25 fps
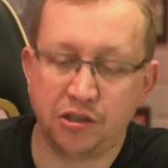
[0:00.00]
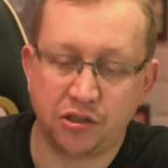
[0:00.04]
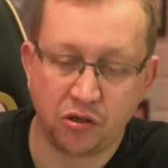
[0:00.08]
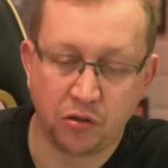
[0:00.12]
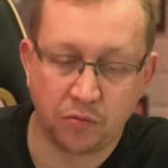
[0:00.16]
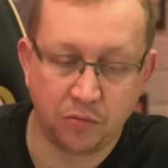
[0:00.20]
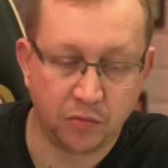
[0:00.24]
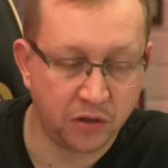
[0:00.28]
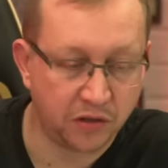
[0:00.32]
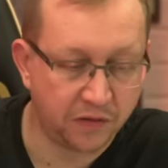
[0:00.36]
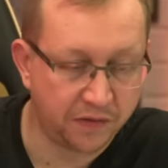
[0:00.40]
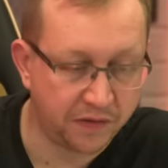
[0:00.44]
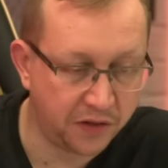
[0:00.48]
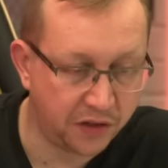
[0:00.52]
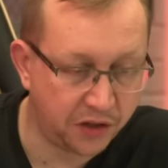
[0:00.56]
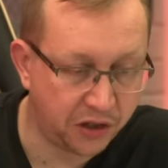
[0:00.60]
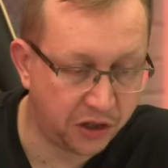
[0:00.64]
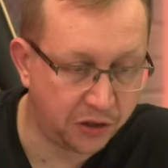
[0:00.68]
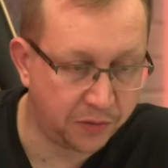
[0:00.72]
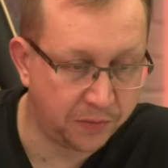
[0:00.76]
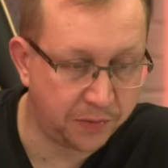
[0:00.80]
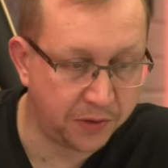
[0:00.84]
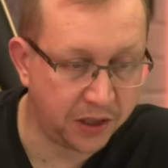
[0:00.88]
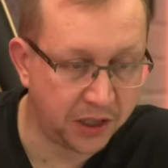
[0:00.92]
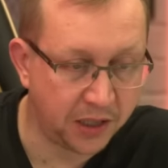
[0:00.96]
you so much for the
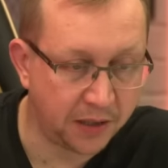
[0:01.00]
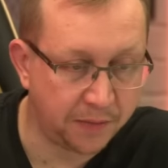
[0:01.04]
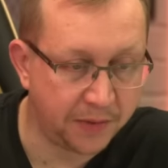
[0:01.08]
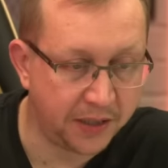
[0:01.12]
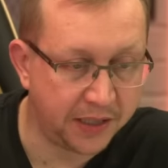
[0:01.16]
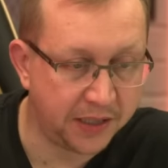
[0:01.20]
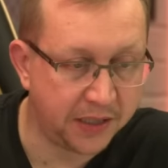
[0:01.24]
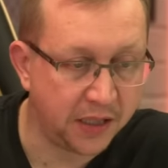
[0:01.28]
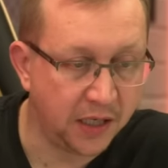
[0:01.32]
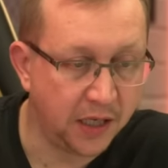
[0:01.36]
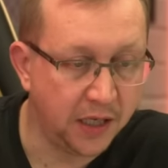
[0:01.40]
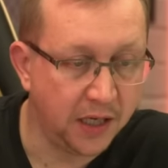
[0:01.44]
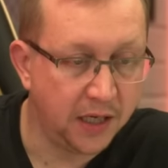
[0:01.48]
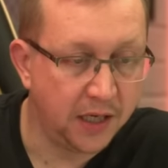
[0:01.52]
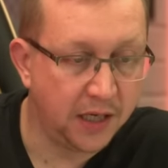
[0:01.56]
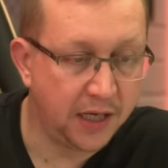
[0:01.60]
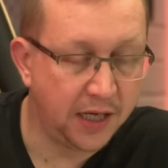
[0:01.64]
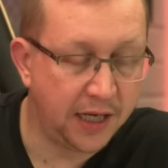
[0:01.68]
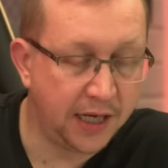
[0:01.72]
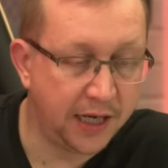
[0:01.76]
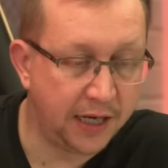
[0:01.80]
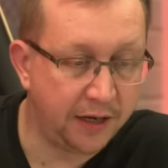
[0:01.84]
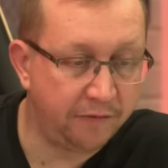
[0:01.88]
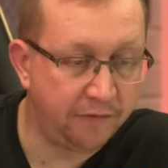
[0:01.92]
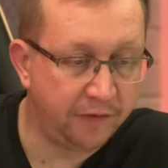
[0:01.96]
super chat, mate.
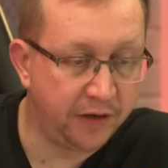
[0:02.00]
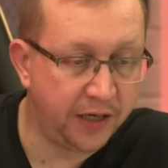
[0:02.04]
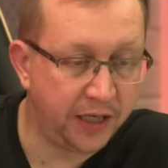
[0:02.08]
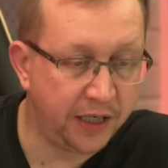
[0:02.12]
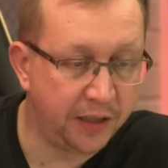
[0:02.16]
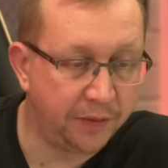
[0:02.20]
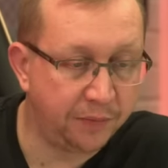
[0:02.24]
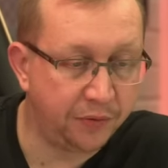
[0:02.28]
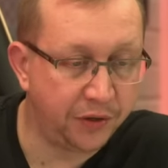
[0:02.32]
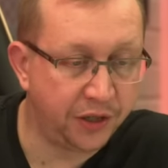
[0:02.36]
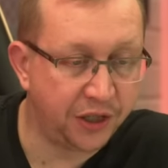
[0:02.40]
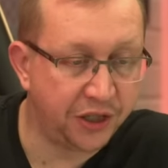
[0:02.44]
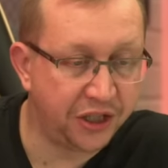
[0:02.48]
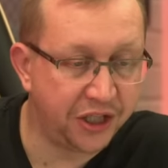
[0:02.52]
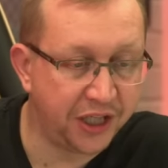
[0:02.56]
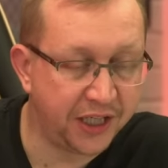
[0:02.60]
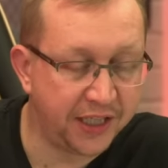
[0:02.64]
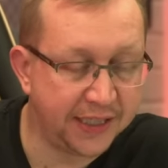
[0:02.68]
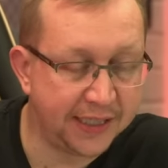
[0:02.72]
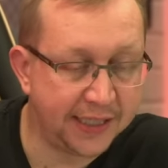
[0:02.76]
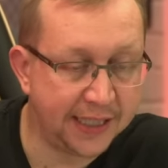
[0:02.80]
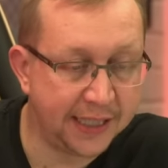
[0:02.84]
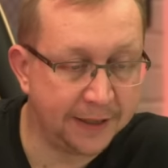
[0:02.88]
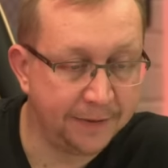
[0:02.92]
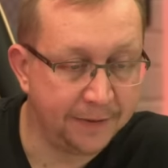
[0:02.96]
Really
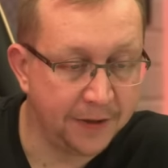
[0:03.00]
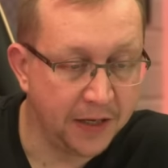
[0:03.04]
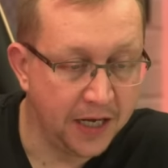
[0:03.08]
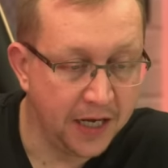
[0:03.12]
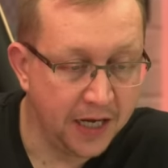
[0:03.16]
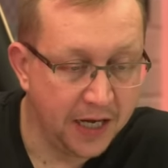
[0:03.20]
appreciate it.